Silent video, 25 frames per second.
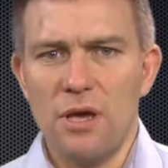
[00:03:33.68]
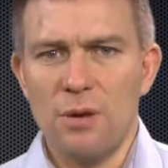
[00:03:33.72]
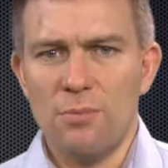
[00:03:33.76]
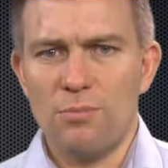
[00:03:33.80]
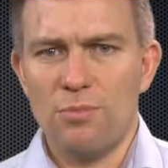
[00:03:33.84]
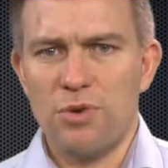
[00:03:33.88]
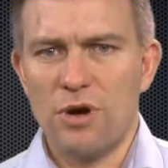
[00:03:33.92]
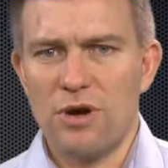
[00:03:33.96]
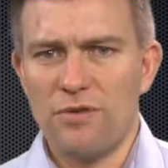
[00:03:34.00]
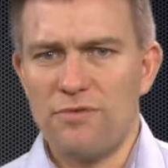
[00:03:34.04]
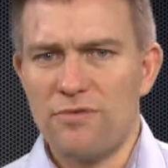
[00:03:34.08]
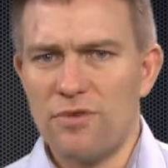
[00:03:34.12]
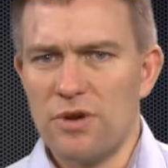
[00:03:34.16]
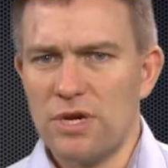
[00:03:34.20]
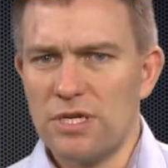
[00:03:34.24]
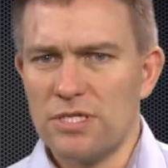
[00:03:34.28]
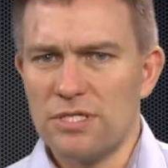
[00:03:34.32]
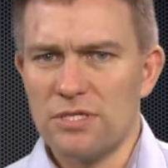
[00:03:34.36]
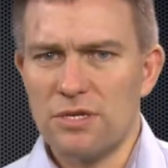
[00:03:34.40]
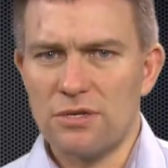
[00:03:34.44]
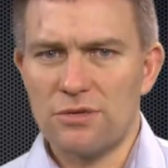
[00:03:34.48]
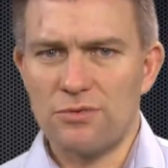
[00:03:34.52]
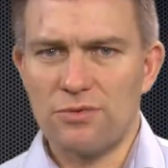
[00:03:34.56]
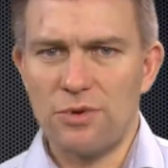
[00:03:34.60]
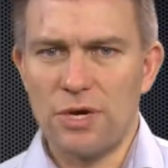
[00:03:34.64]

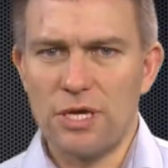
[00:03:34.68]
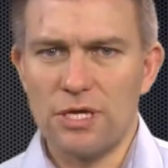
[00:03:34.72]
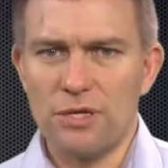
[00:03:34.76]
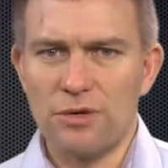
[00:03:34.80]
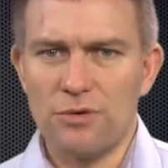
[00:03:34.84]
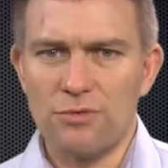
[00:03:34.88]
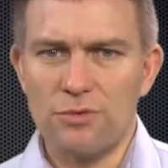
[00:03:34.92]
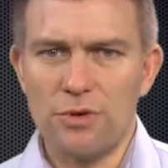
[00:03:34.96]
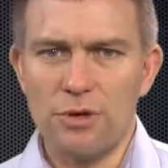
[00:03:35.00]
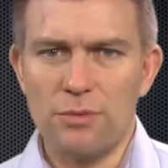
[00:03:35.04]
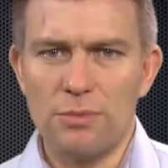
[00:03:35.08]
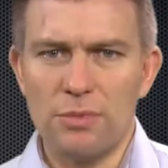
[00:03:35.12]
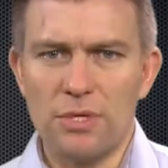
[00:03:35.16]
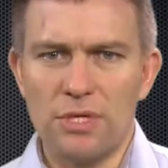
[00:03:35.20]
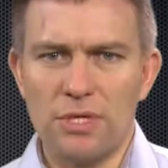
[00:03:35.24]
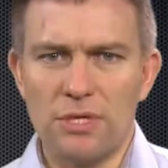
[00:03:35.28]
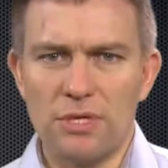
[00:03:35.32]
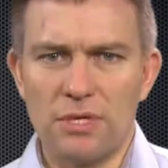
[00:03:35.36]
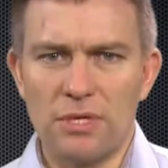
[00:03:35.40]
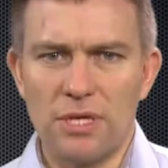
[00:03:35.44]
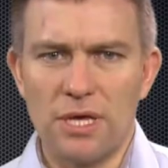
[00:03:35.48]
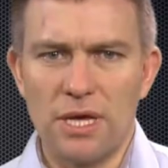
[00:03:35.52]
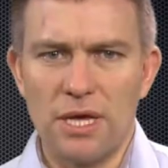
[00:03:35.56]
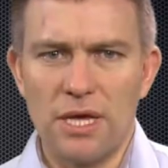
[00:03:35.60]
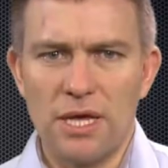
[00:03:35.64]
Preferential trade agreement,
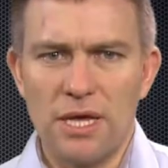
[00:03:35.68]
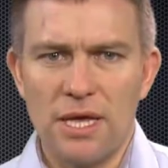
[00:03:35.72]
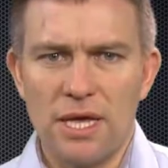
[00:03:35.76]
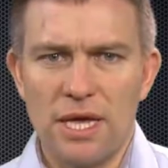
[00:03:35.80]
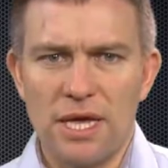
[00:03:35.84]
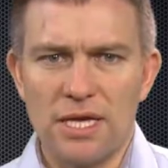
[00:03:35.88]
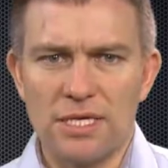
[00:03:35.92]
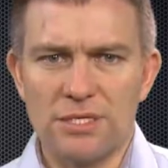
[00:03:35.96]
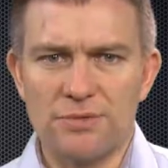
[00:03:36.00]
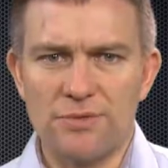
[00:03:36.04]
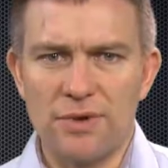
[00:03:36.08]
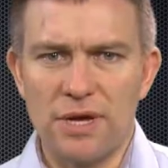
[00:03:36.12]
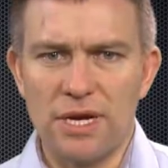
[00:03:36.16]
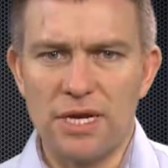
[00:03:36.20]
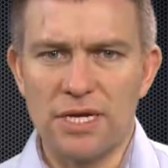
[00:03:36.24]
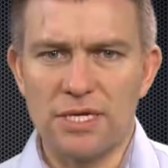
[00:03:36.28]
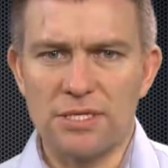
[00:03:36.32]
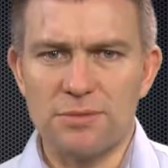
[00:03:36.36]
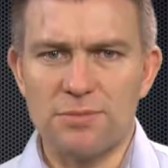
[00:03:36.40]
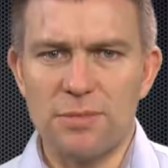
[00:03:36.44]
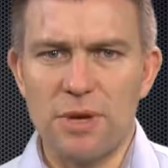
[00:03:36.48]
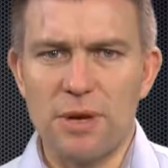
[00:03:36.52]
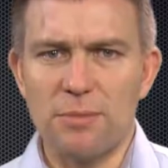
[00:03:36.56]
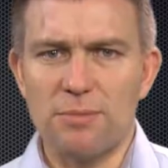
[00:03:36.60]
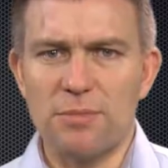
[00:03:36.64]
as well
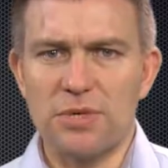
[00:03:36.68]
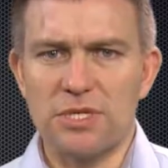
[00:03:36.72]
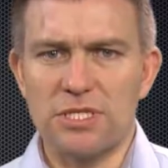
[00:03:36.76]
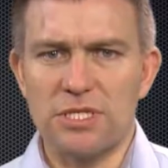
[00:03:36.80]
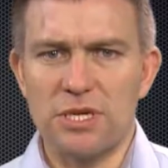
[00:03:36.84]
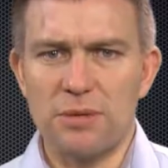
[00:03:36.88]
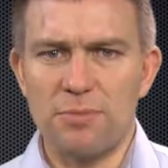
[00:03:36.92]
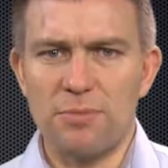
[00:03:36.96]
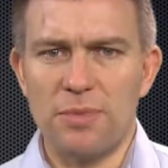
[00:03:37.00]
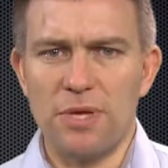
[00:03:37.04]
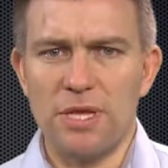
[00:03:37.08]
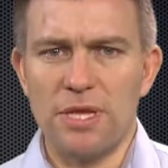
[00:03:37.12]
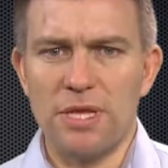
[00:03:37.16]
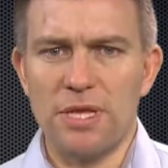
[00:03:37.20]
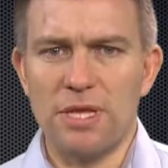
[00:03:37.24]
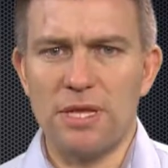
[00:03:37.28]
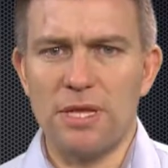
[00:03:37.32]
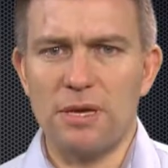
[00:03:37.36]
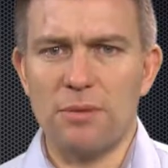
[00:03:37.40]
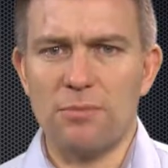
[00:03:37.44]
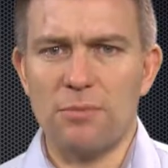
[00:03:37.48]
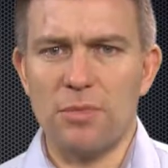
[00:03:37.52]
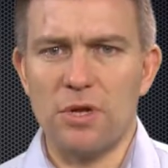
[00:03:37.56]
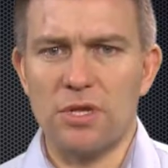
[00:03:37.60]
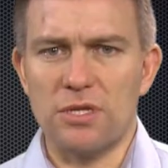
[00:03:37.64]
as membership
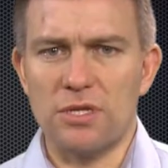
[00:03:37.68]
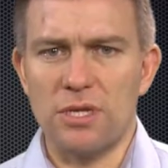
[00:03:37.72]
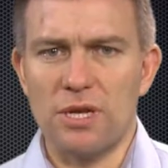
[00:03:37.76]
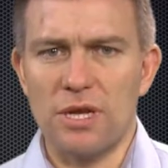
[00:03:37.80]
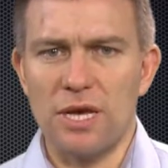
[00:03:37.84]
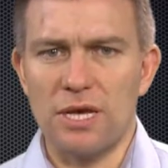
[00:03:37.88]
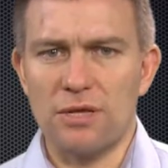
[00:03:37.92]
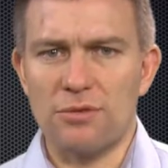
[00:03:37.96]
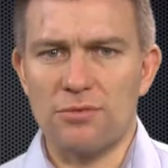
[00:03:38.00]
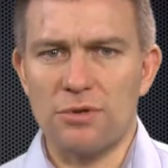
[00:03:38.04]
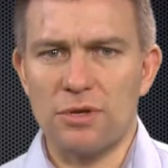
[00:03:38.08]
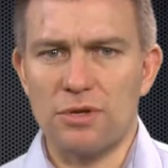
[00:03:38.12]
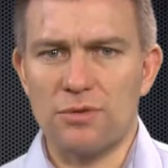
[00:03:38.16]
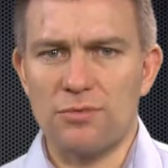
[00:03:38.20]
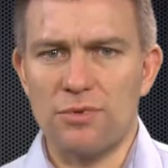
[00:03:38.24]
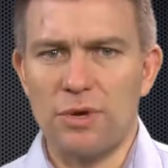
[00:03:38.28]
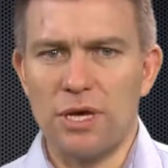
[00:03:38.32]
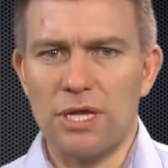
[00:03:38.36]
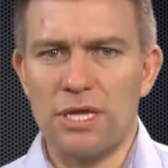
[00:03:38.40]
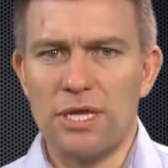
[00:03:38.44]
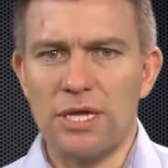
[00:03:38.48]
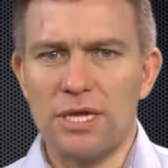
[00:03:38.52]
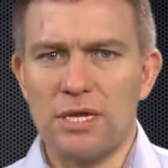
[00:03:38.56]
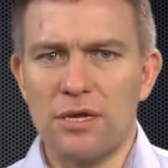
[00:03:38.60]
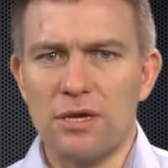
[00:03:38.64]
in multilateral
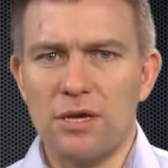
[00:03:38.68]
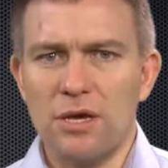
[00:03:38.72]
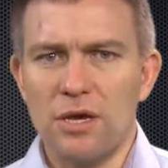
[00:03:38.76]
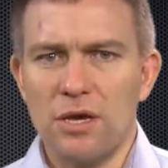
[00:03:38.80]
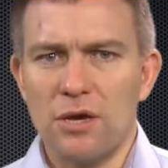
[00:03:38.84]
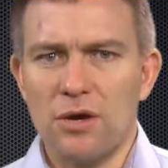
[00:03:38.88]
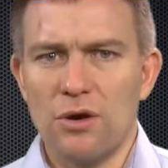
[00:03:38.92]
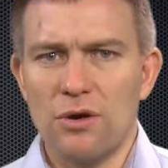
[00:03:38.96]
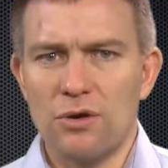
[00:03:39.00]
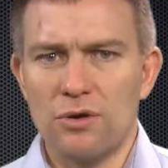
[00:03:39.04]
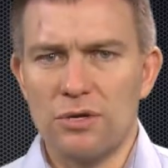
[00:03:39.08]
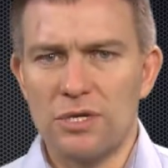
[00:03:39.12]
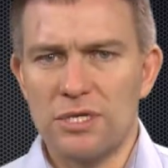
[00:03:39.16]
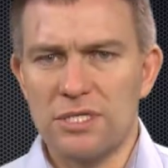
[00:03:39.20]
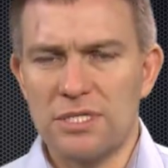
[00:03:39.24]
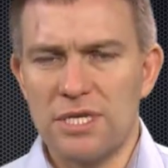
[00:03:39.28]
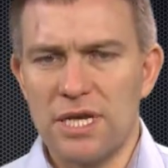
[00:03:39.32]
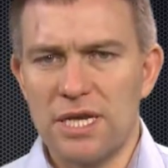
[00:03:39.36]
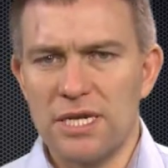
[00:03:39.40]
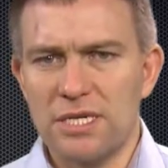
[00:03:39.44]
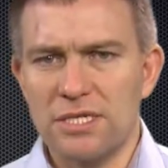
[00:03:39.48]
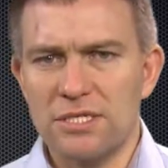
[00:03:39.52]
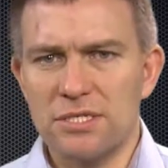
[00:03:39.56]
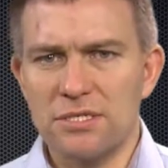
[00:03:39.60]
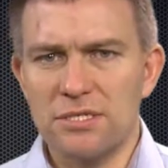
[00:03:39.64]
trading
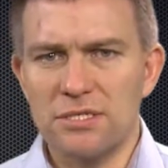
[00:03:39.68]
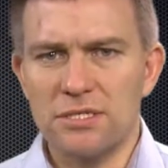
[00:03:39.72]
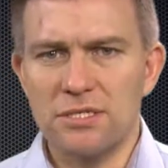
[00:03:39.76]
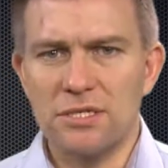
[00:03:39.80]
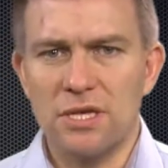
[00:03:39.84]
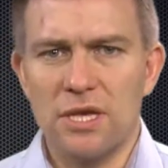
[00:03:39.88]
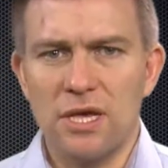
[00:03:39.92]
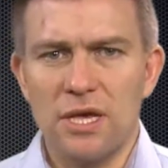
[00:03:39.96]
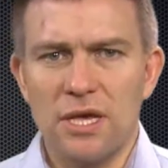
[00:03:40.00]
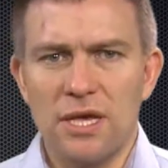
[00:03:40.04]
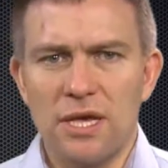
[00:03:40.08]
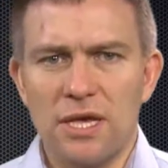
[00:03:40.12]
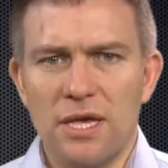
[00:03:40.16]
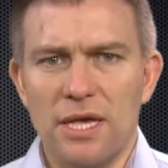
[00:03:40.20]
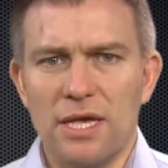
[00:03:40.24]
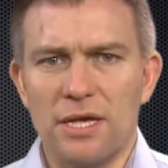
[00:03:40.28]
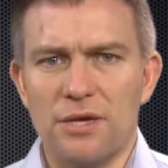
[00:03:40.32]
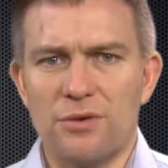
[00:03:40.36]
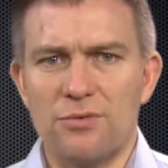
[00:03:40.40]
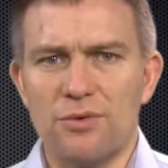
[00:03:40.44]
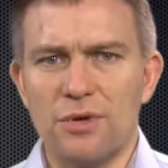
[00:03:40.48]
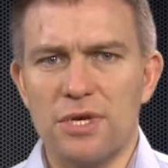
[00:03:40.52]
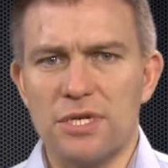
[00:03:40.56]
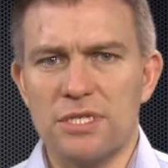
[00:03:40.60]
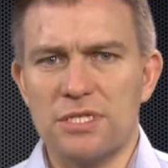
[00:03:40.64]
organizations,
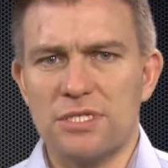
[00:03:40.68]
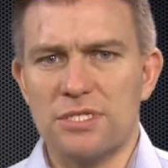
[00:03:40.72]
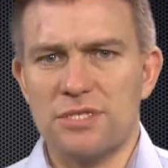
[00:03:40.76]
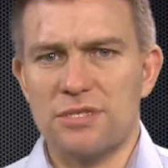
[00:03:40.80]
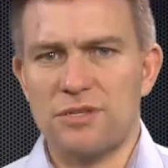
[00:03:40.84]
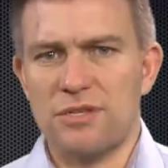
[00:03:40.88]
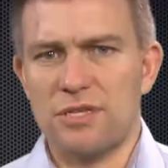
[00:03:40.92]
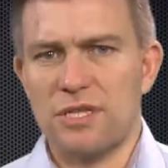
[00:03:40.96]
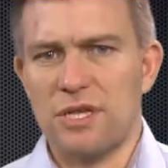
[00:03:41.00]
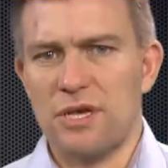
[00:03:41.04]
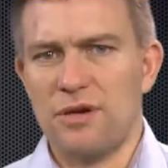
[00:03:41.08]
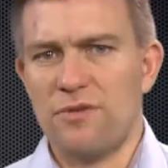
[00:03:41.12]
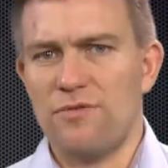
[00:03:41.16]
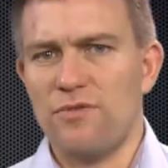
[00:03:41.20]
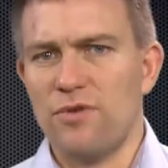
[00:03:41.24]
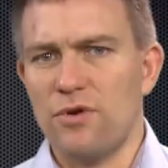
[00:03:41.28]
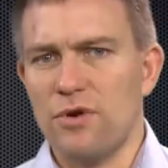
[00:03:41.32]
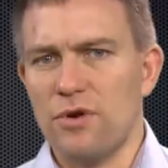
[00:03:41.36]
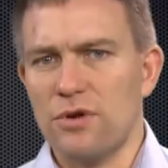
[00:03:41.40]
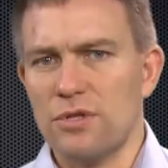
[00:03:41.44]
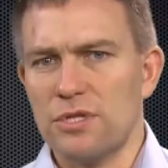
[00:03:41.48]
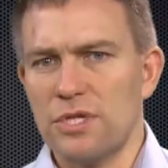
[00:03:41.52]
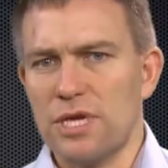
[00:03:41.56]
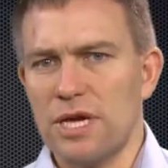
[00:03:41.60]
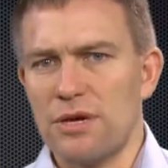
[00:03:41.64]
increases the
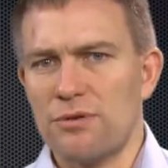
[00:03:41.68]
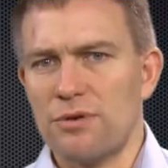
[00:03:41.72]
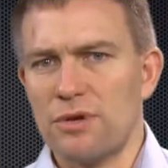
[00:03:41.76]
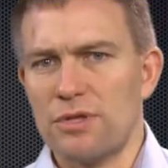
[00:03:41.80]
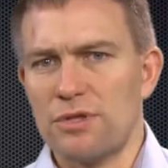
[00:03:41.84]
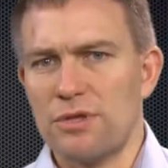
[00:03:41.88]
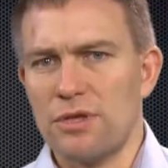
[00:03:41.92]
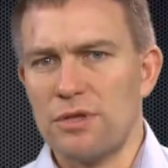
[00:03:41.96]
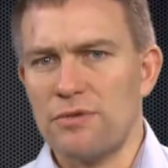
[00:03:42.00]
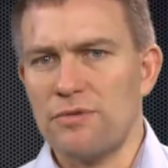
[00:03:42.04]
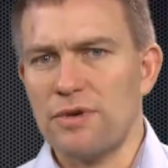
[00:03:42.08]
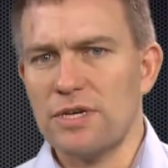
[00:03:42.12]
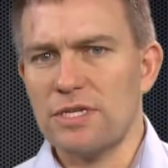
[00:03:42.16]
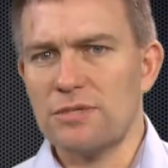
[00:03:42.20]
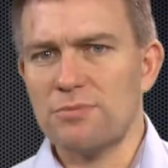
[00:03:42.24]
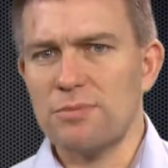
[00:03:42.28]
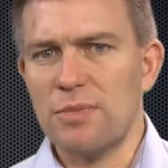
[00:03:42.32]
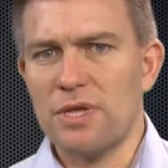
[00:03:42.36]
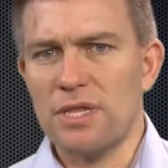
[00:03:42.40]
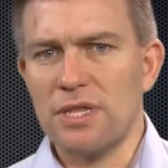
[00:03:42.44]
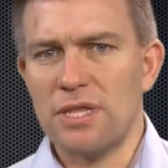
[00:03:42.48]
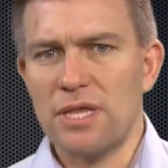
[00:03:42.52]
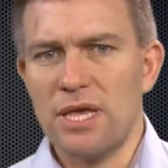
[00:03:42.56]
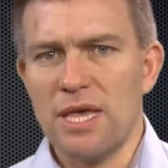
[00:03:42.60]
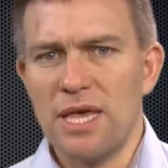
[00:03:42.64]
foreign direct
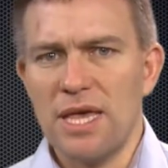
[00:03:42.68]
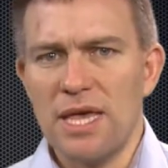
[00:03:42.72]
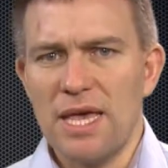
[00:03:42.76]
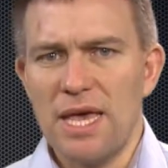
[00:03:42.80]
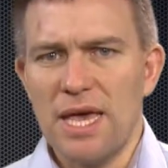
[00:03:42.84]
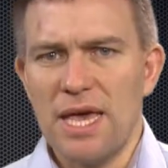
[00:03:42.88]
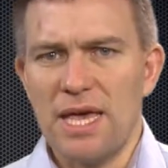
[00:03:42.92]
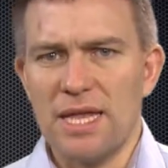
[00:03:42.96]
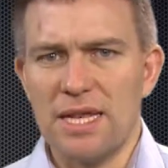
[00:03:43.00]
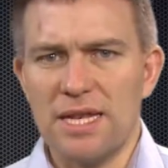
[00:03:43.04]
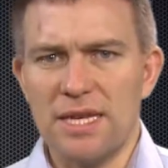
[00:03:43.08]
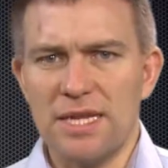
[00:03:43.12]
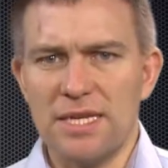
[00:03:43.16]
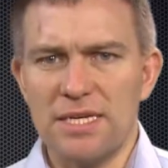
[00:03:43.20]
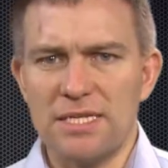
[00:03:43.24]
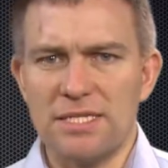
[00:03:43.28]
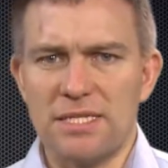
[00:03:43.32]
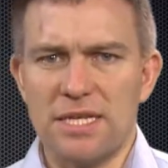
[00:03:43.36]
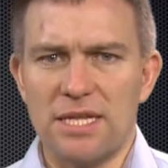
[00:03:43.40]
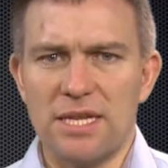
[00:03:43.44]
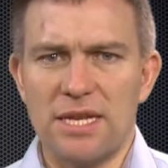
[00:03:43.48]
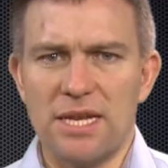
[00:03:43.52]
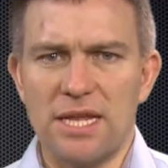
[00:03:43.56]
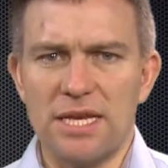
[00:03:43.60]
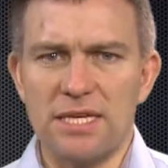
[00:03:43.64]
investment, at
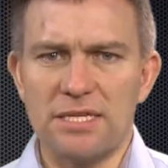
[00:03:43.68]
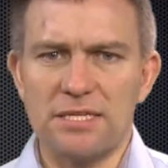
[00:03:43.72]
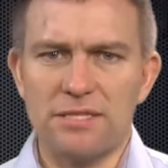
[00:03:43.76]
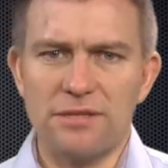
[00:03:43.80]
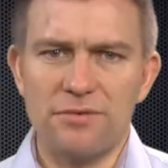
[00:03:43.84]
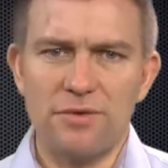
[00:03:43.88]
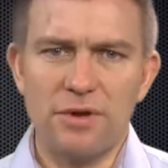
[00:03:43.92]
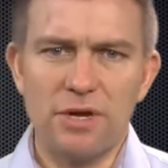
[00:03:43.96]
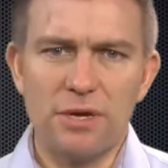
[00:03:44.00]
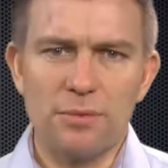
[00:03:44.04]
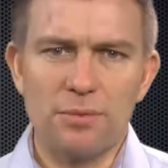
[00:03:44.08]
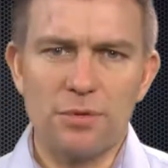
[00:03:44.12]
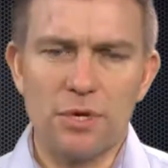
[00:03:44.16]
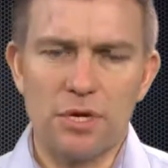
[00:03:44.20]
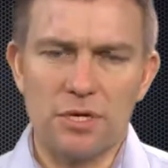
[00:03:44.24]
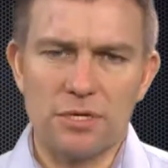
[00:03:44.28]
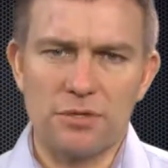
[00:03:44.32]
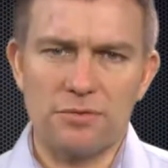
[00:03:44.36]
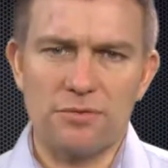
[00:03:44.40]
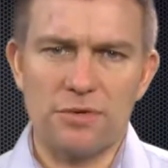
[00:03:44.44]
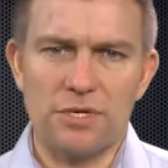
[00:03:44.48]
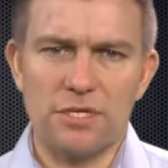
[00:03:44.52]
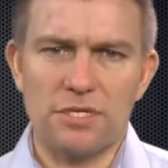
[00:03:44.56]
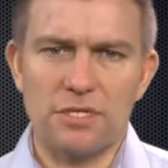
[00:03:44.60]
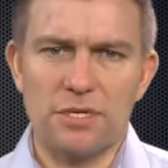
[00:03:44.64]
least in less developed
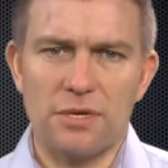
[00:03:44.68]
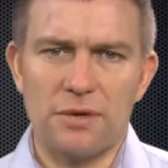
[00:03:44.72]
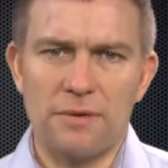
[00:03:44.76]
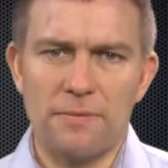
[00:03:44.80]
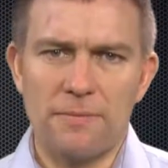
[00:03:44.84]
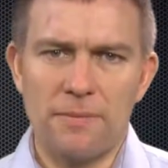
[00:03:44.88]
countries.